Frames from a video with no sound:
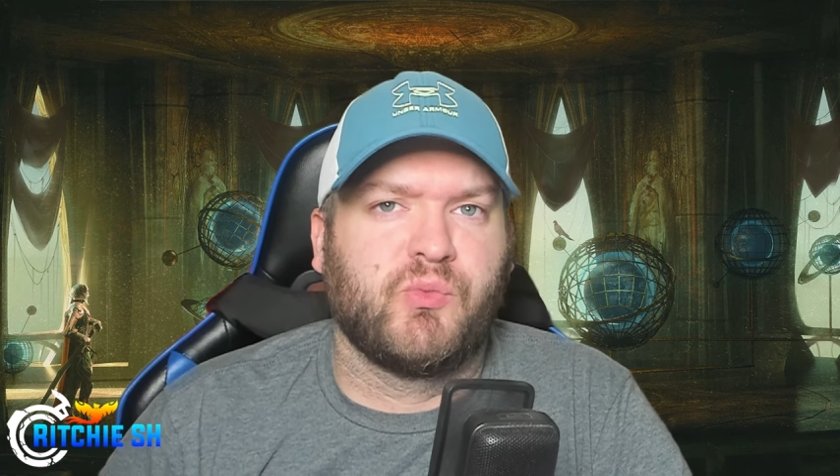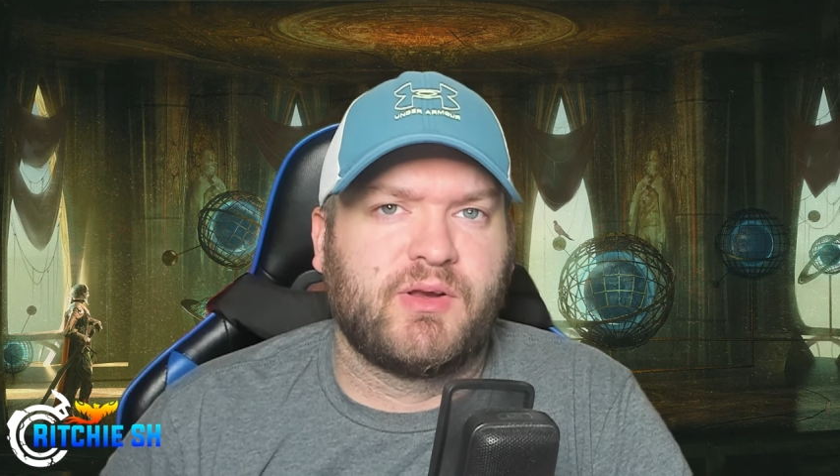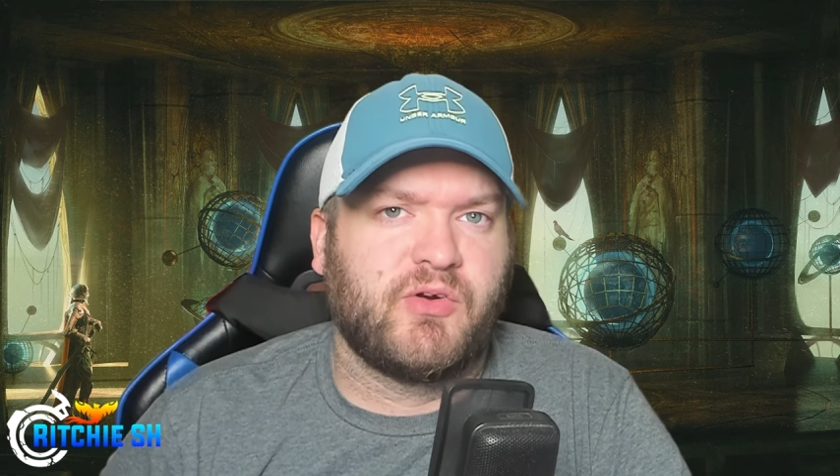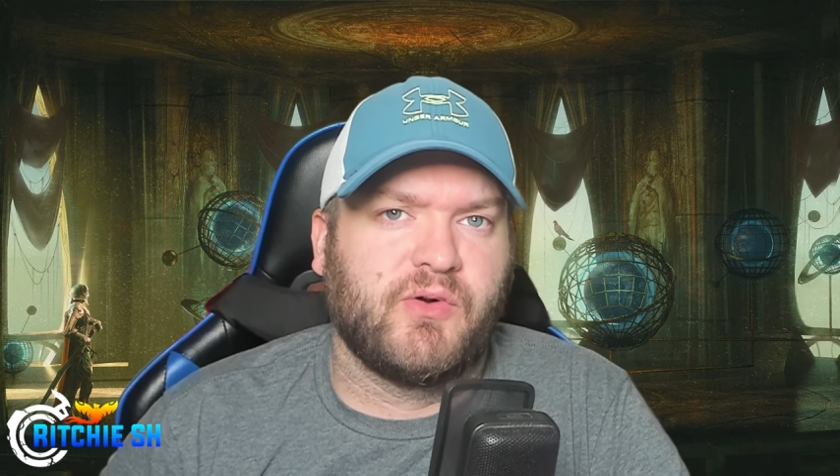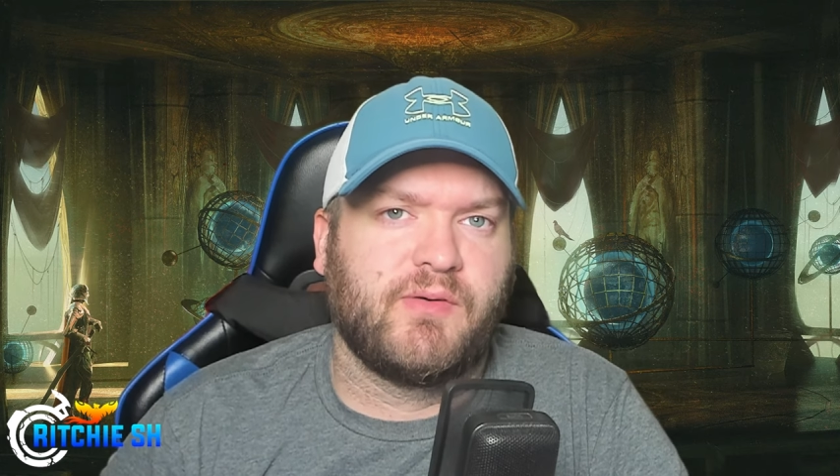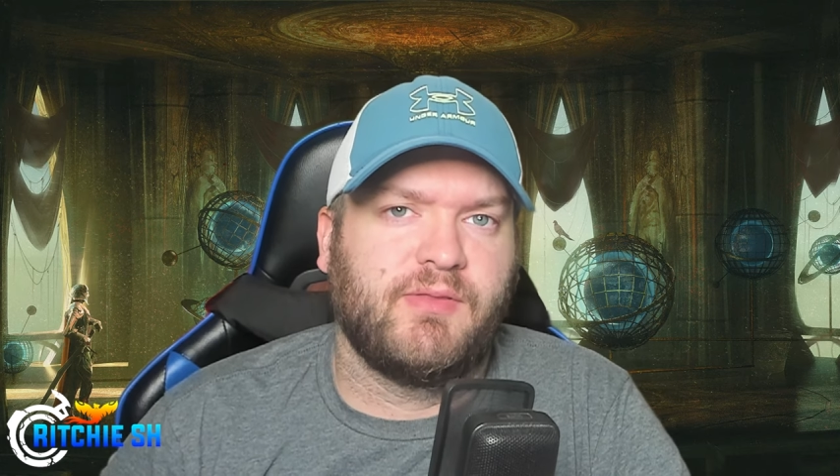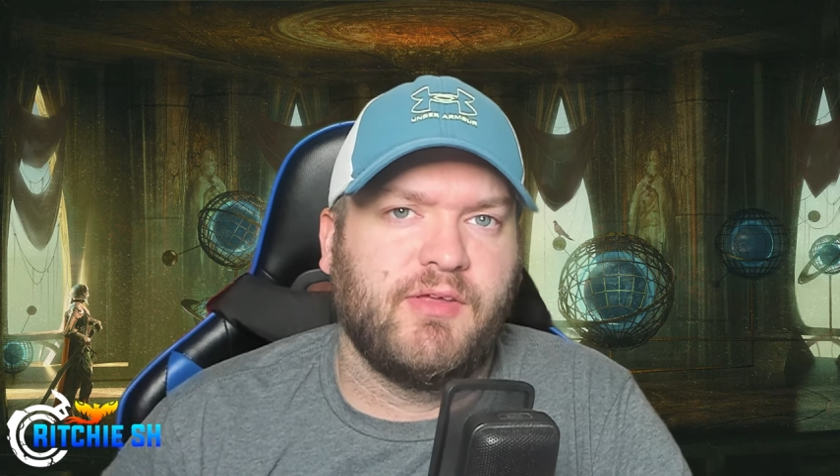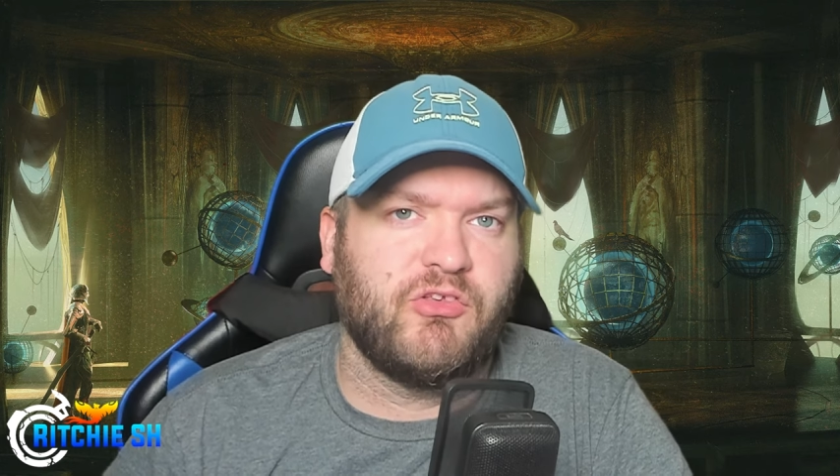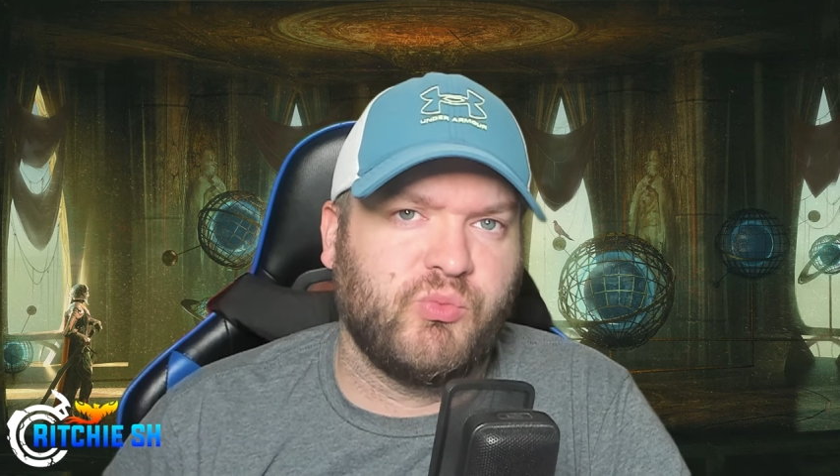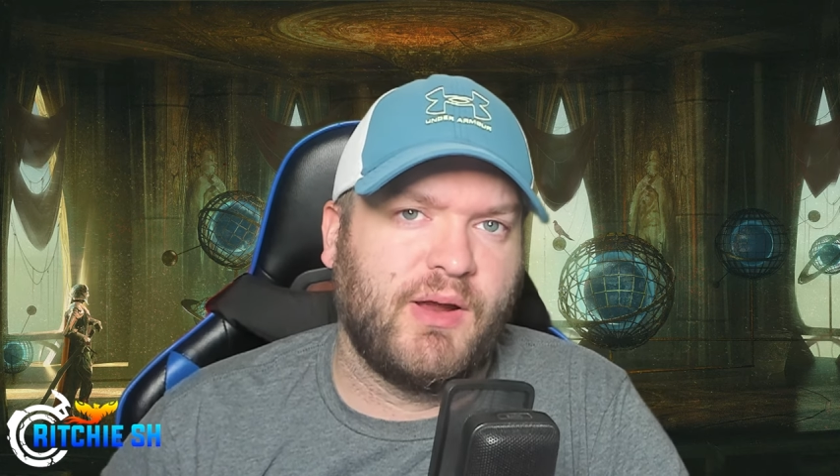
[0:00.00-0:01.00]
to return
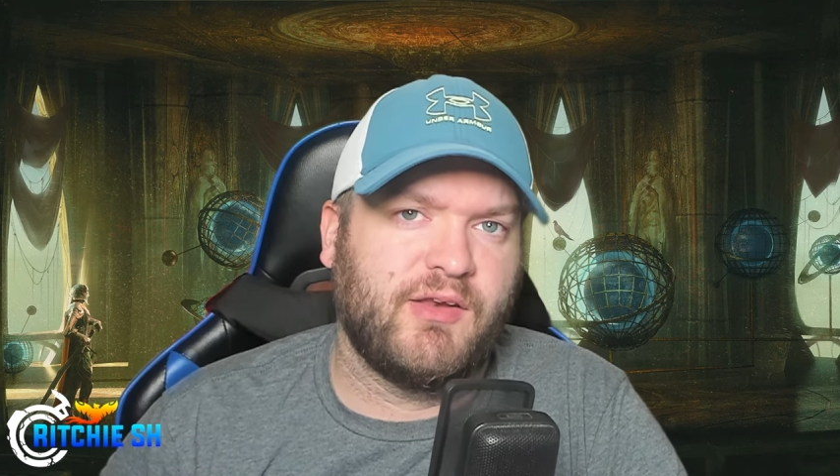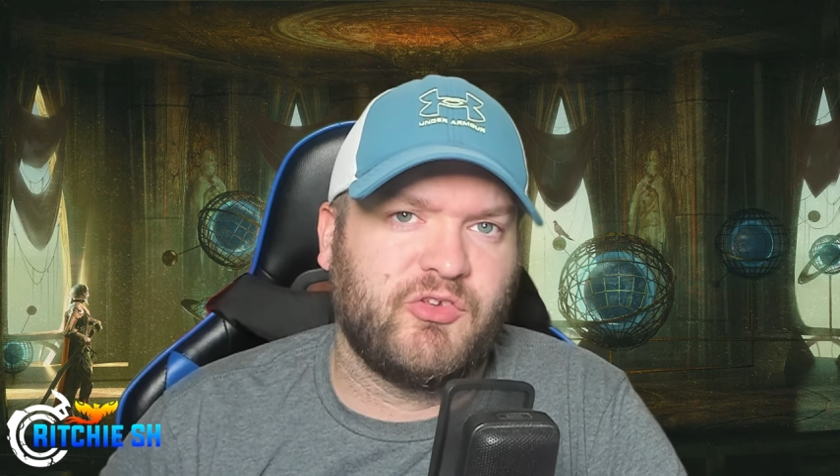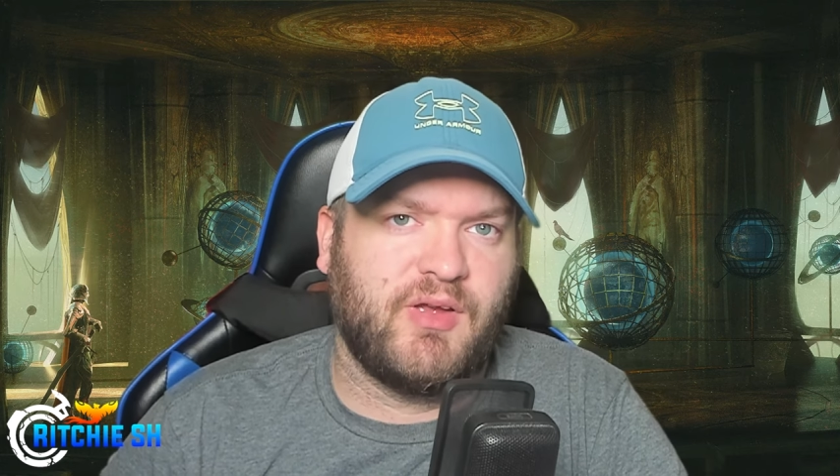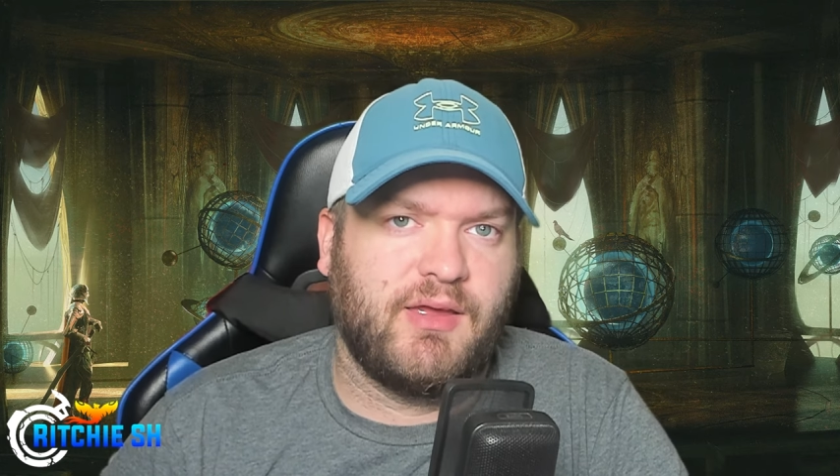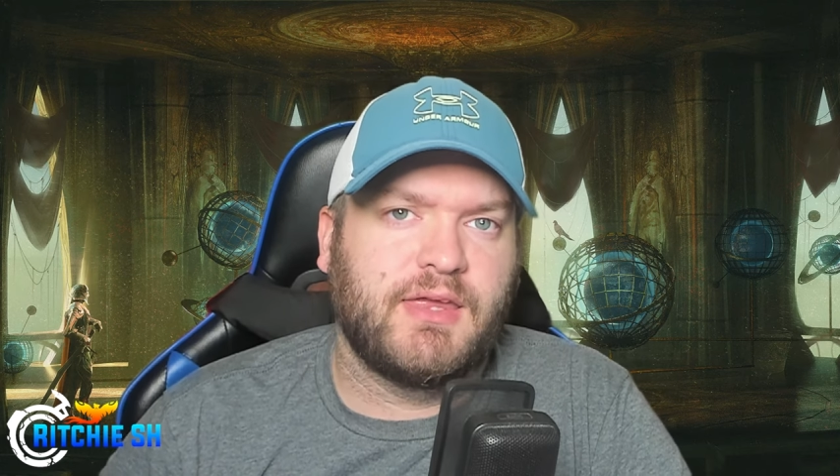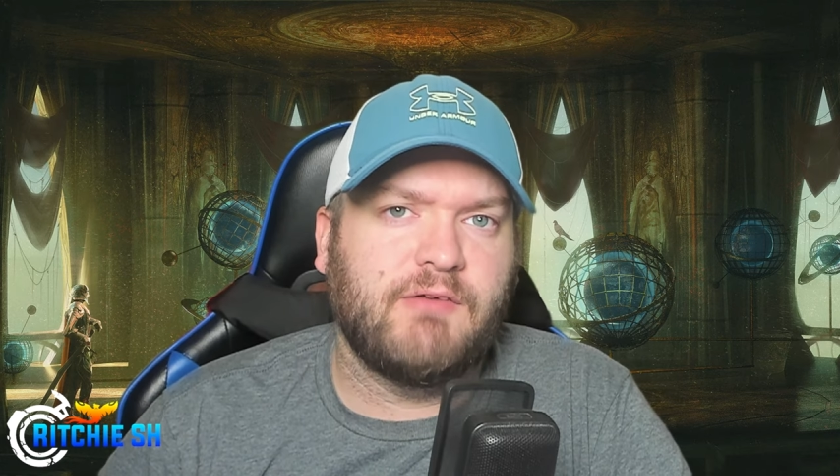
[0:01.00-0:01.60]
this Wednesday,